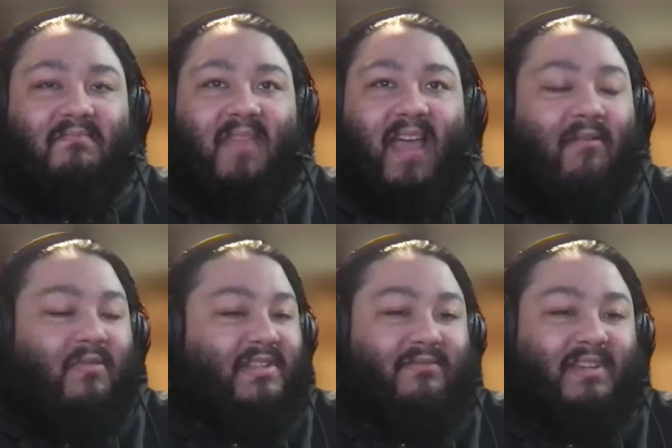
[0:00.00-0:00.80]
I
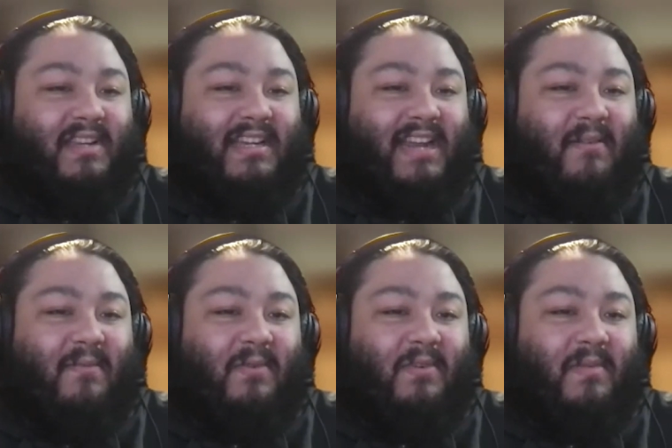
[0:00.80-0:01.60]
wasn't really cut out
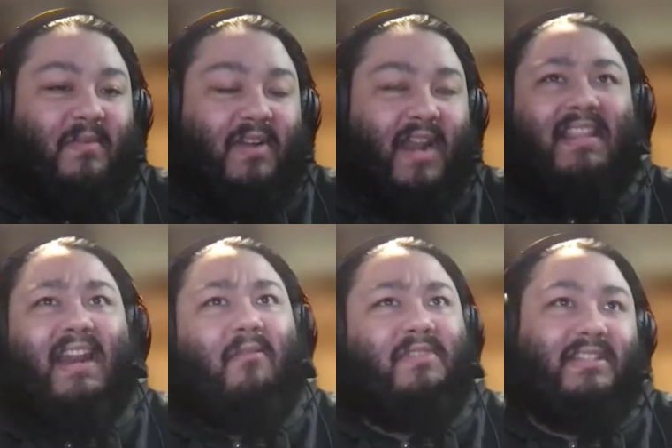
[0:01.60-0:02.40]
for, or not that
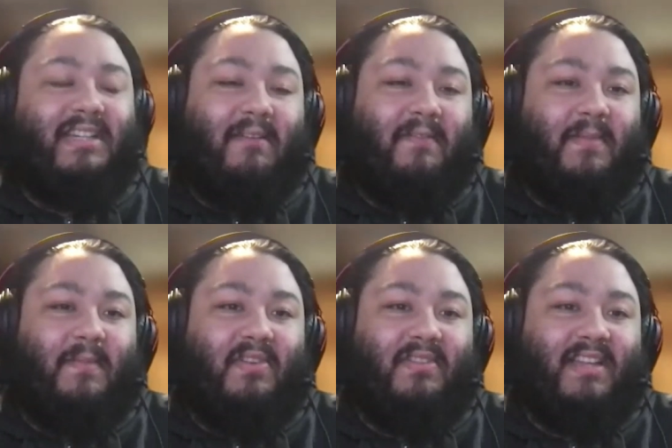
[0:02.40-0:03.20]
I wasn't cut out for
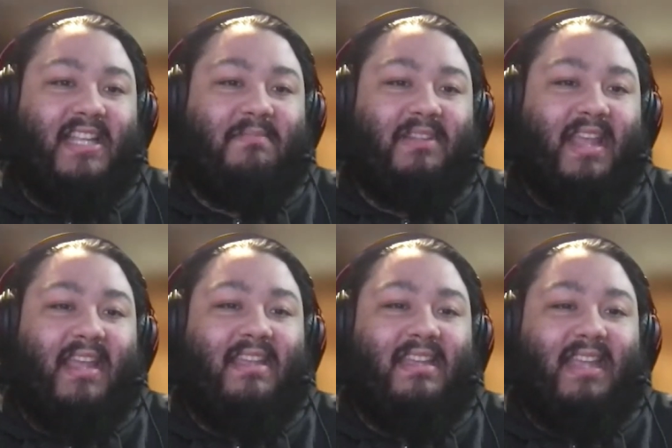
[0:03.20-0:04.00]
computer science, but that
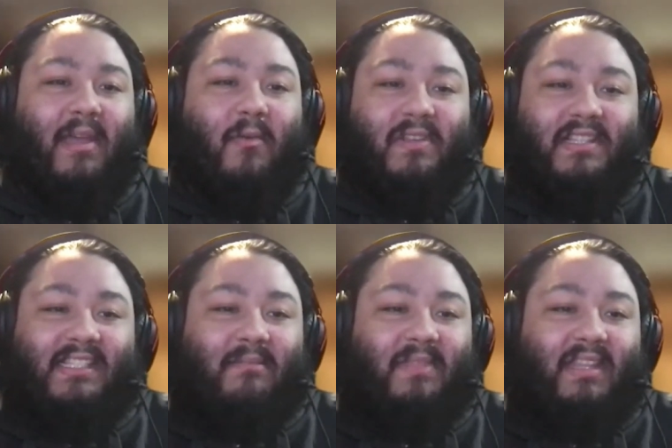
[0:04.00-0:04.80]
it wasn't
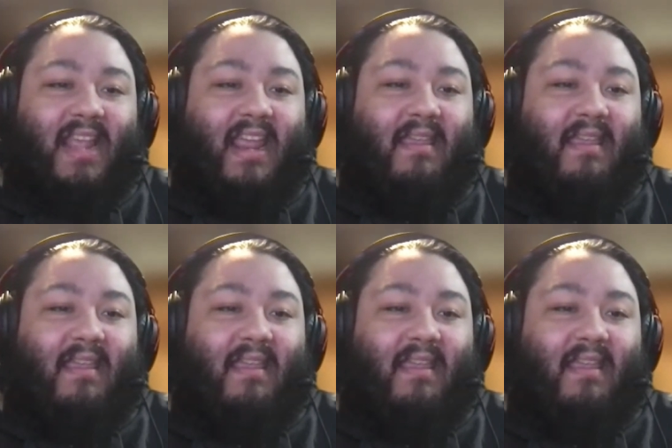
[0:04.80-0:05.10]
something that I